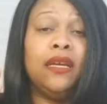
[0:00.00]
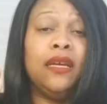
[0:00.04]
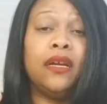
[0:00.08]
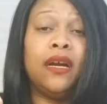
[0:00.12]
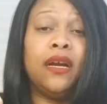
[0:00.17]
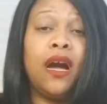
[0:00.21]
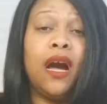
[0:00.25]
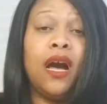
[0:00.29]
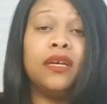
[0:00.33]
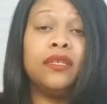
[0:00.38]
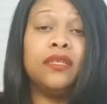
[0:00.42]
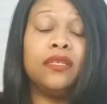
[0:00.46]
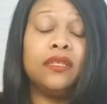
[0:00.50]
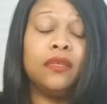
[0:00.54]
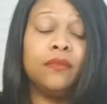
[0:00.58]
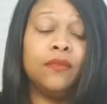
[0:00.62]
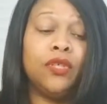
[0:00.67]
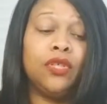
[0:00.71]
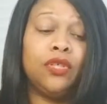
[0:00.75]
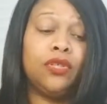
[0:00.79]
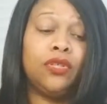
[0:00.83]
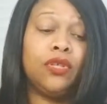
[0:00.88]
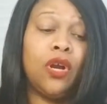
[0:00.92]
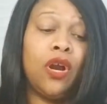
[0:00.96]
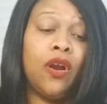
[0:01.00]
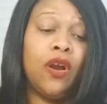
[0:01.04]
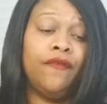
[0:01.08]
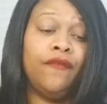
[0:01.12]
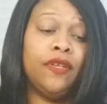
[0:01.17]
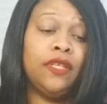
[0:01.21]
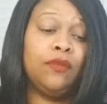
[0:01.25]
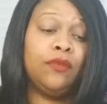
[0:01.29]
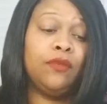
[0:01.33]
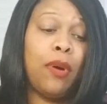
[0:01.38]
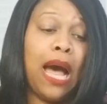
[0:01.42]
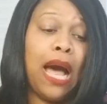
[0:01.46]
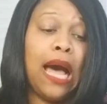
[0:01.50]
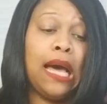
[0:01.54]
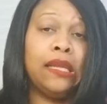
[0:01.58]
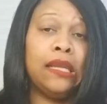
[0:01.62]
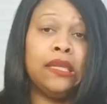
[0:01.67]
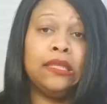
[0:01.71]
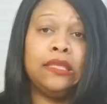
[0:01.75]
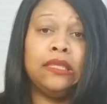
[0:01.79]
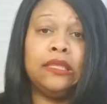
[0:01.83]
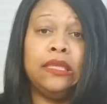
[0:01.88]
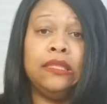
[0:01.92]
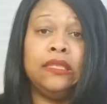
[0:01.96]
their customer service
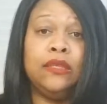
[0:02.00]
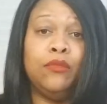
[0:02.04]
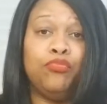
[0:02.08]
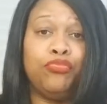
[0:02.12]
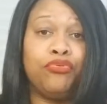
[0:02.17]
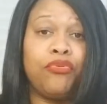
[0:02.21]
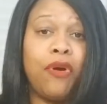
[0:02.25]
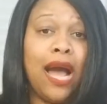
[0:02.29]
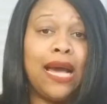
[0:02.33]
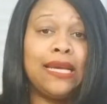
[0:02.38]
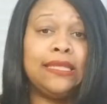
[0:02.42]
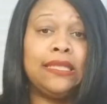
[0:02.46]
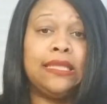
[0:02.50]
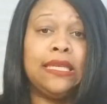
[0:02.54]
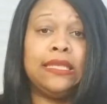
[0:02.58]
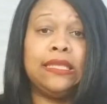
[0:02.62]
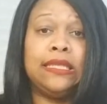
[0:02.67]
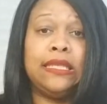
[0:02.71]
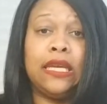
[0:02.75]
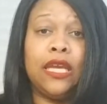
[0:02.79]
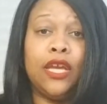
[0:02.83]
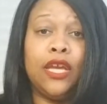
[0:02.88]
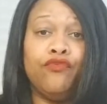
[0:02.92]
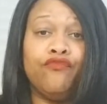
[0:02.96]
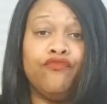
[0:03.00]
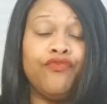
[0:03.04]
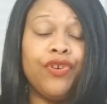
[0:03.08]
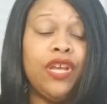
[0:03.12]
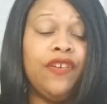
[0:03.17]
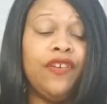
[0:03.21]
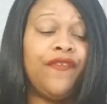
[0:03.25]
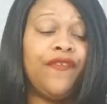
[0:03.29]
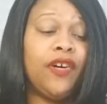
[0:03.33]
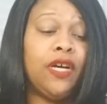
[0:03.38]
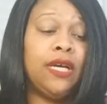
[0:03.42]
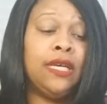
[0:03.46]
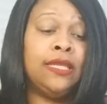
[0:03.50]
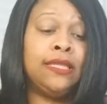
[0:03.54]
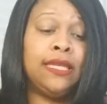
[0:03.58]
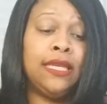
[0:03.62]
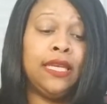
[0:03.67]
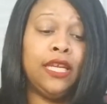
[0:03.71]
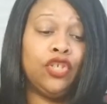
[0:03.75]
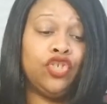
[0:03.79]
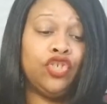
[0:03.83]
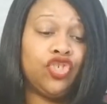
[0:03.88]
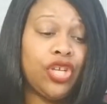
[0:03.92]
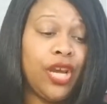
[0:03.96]
policies and processing and refunds
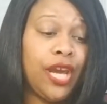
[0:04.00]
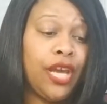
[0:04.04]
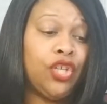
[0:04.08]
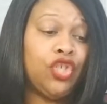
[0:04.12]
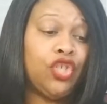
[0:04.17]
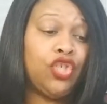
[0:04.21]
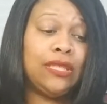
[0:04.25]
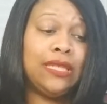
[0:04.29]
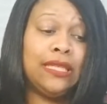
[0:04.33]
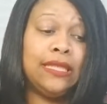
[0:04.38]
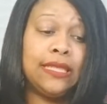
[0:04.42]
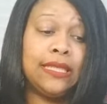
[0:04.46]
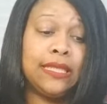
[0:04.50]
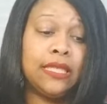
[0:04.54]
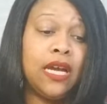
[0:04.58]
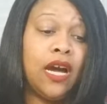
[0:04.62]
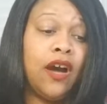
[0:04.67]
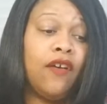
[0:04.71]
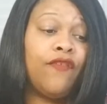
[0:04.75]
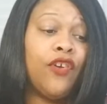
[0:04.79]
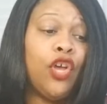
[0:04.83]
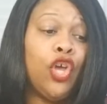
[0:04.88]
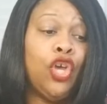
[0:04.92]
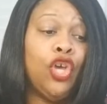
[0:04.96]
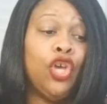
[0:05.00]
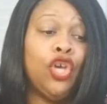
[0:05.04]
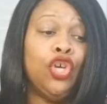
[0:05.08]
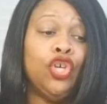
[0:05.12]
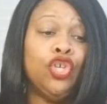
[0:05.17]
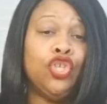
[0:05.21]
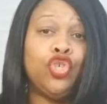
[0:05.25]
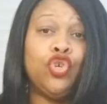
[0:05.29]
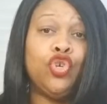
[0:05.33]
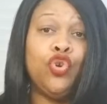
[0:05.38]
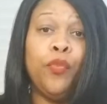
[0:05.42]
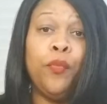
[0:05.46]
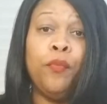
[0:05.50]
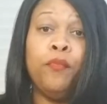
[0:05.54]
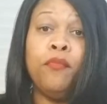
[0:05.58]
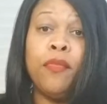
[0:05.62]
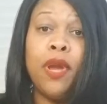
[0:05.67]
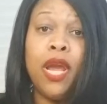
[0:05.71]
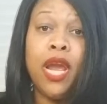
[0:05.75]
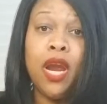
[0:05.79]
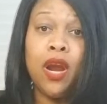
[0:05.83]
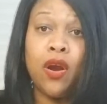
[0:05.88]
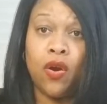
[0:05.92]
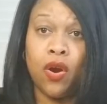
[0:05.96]
and exchanges and stuff to
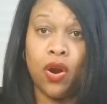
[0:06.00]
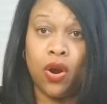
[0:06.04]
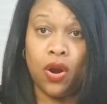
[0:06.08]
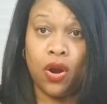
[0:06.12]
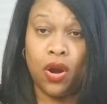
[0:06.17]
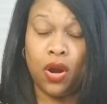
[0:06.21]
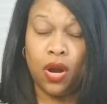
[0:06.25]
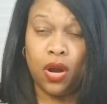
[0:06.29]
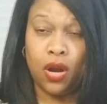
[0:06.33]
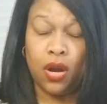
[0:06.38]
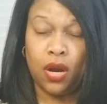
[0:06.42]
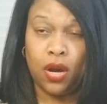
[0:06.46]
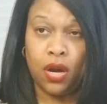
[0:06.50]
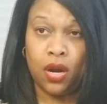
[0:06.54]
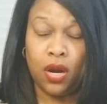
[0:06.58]
mirror